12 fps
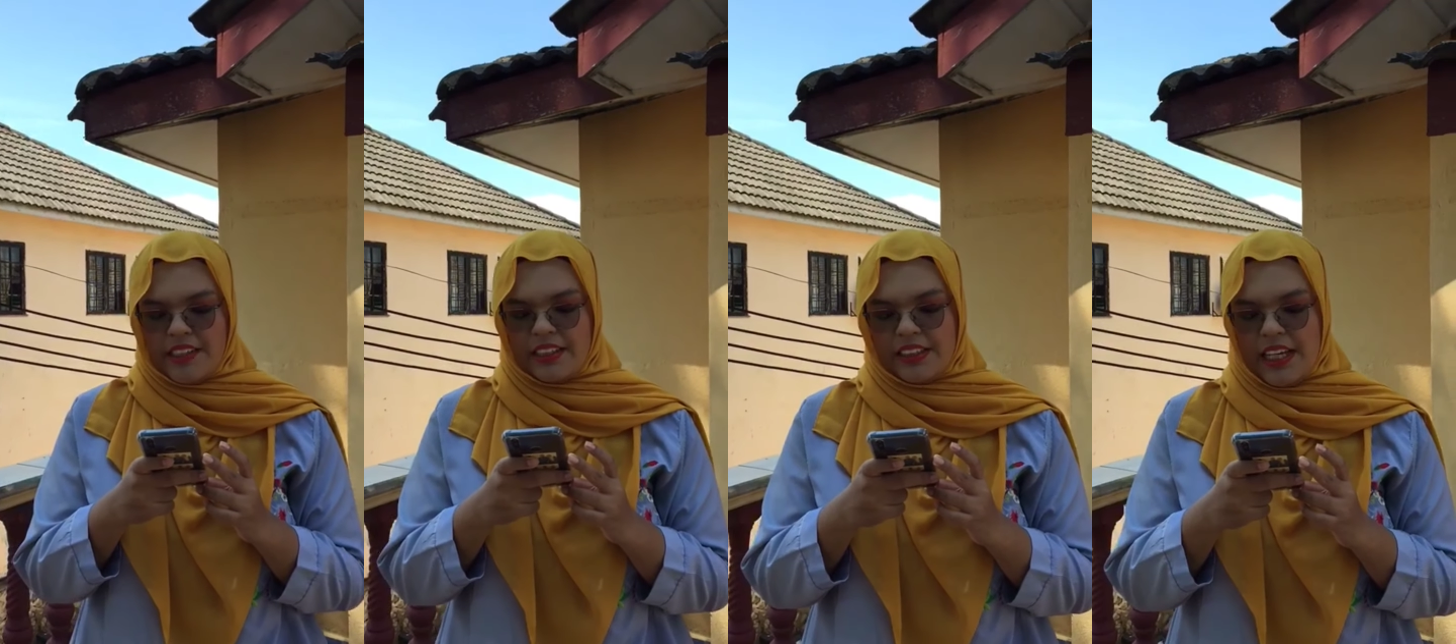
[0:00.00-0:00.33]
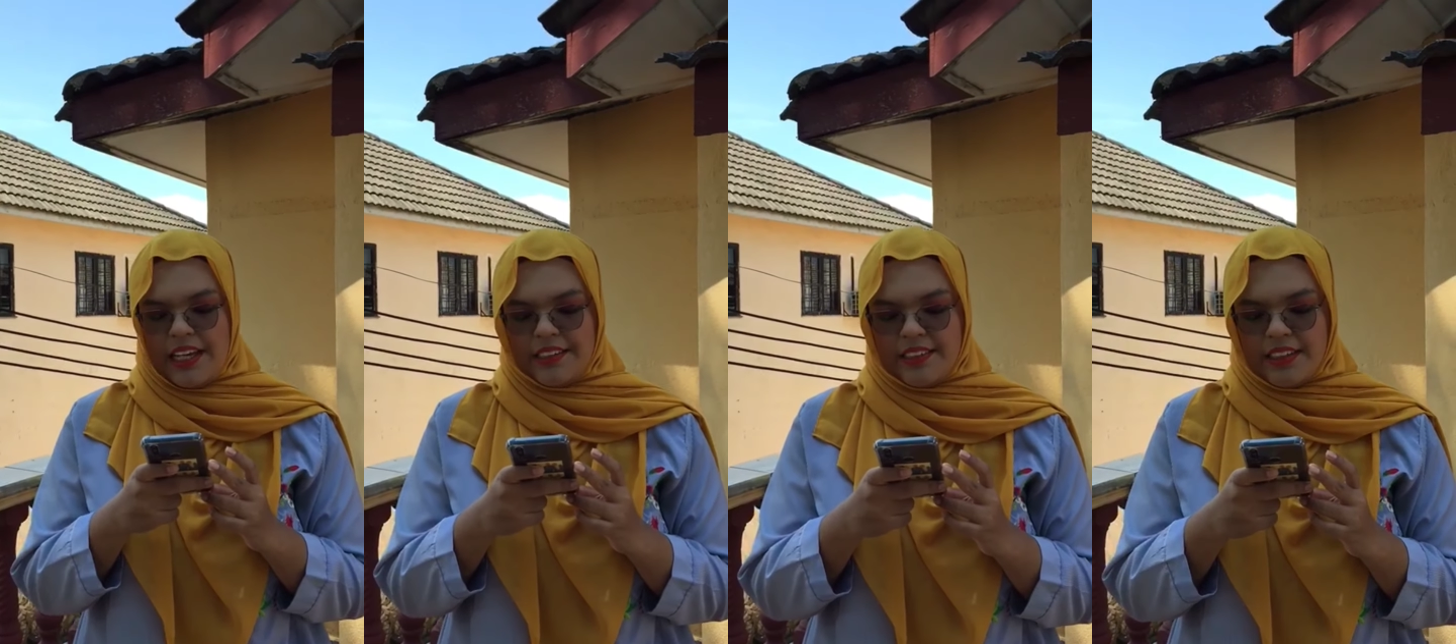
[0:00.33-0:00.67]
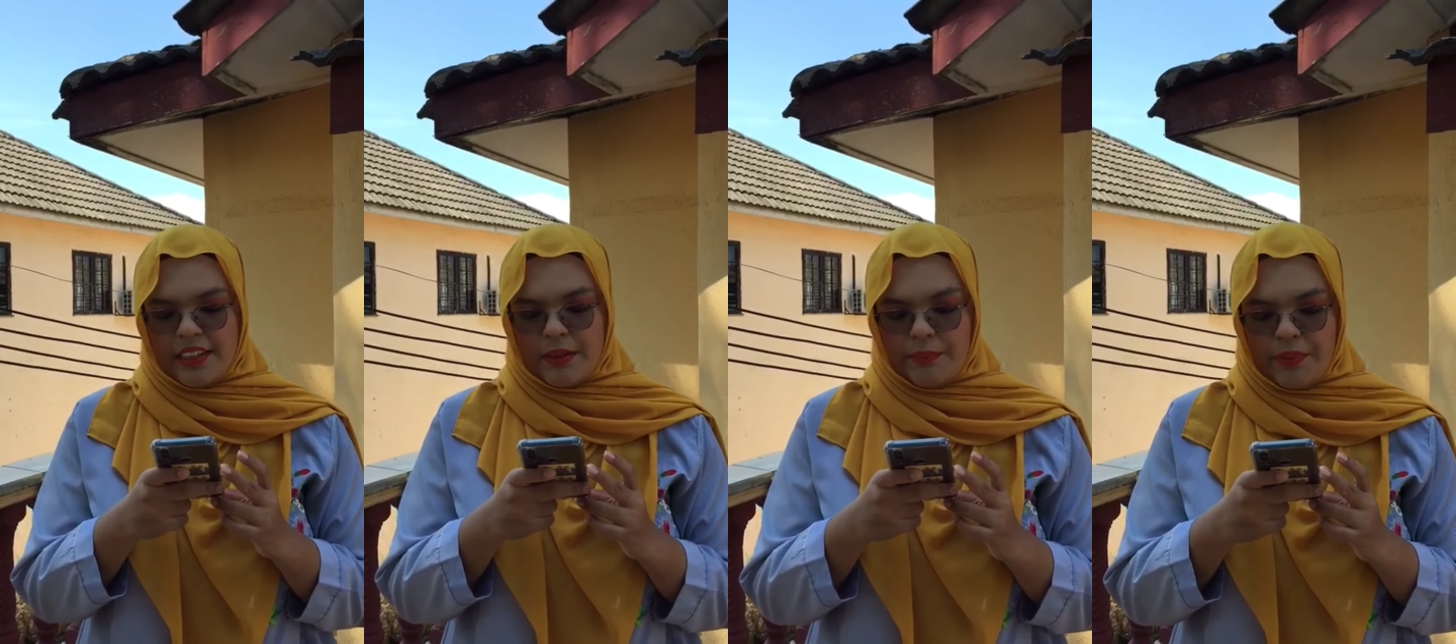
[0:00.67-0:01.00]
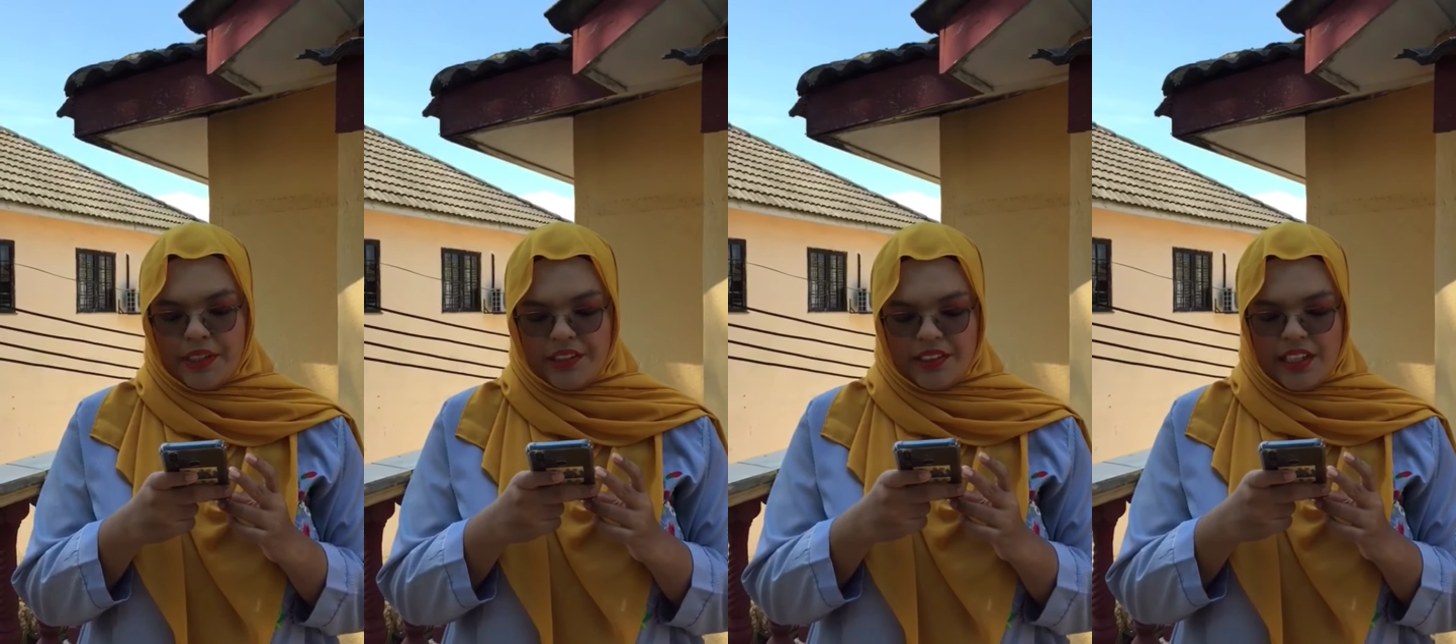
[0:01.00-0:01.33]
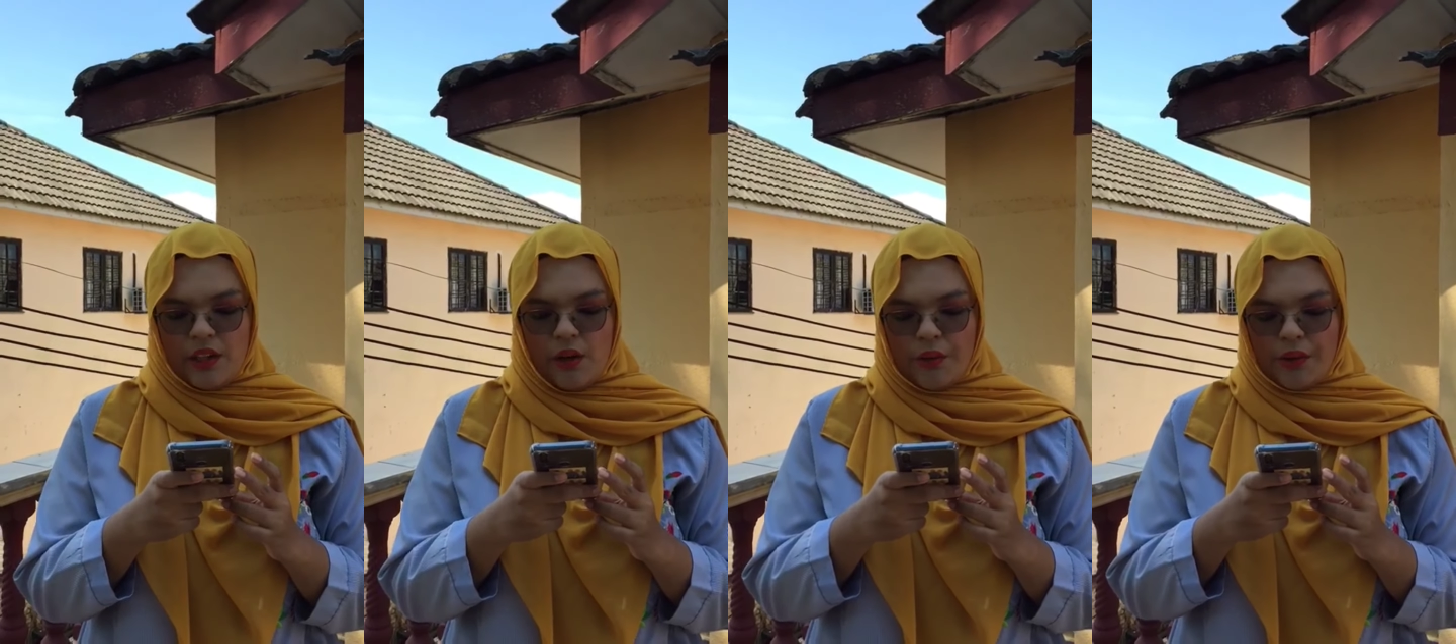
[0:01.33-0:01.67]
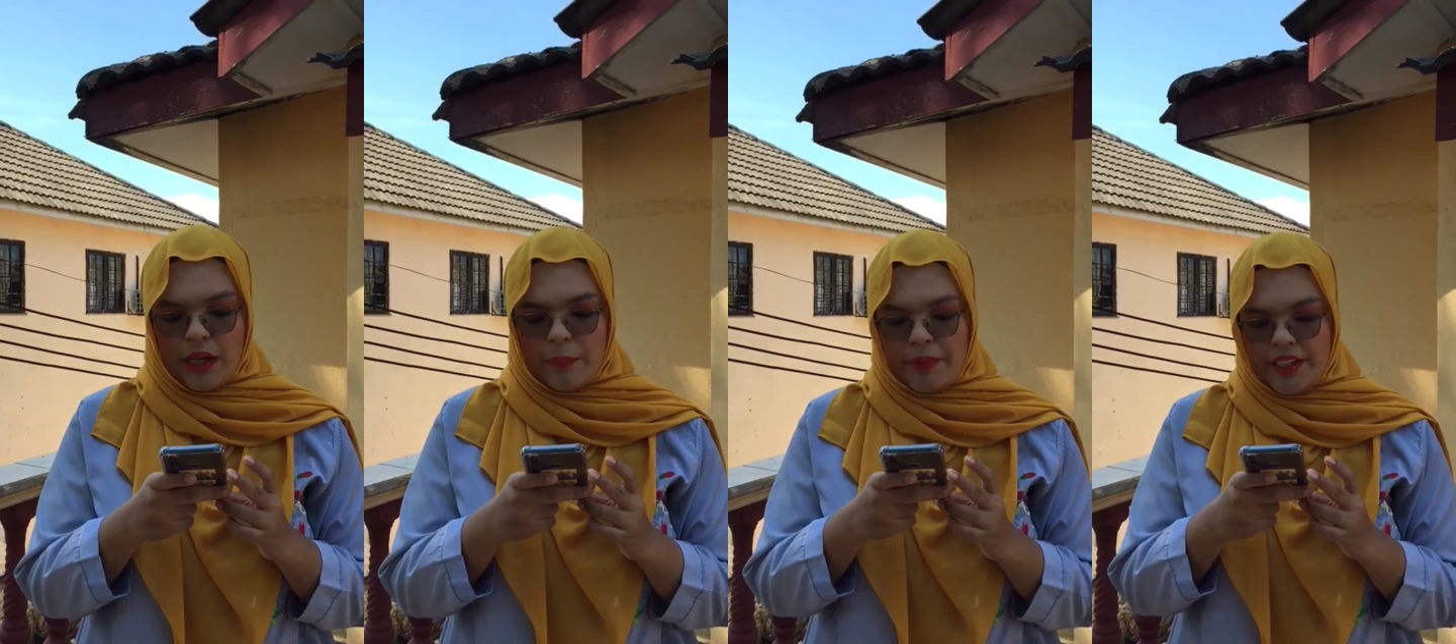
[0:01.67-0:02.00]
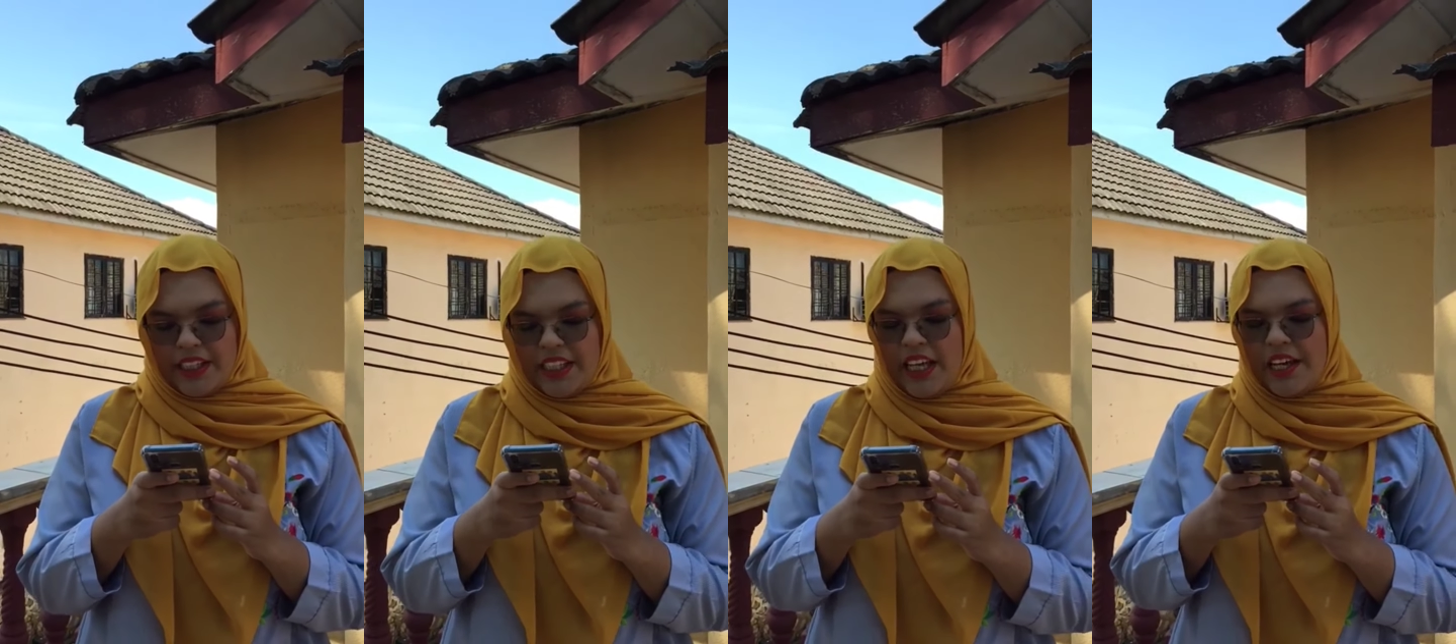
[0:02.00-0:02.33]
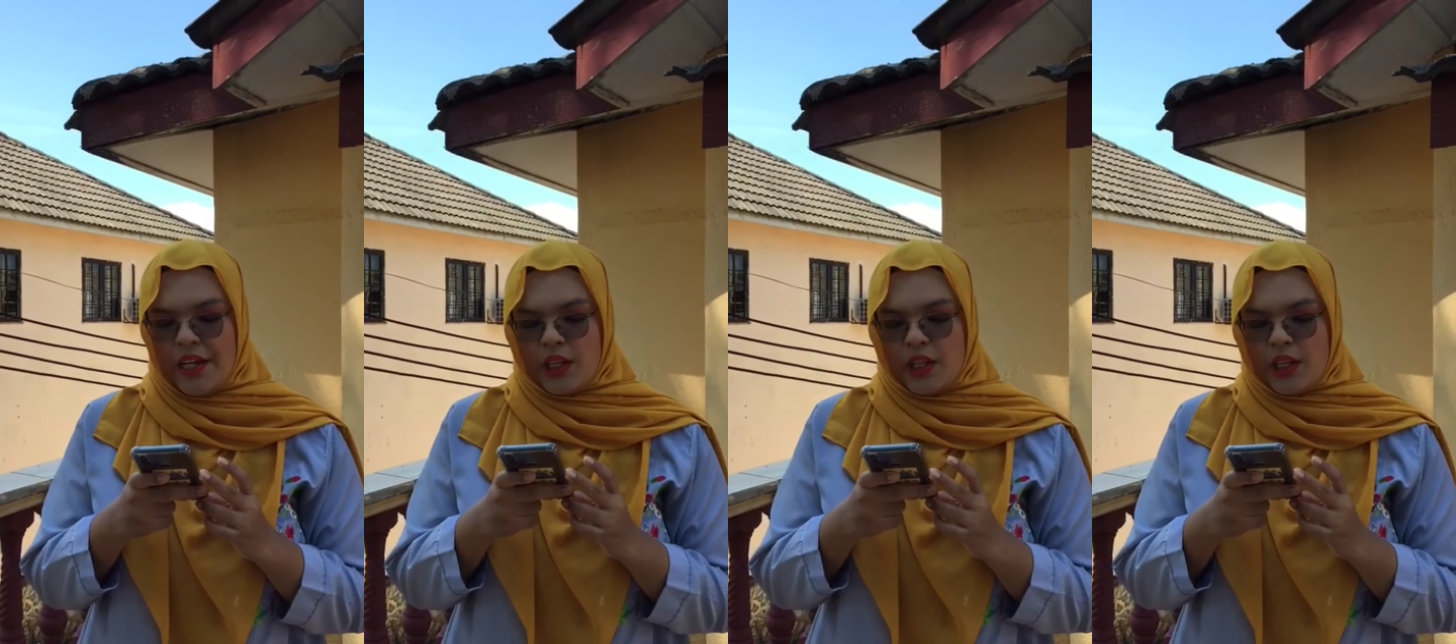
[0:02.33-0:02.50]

such as a person or company,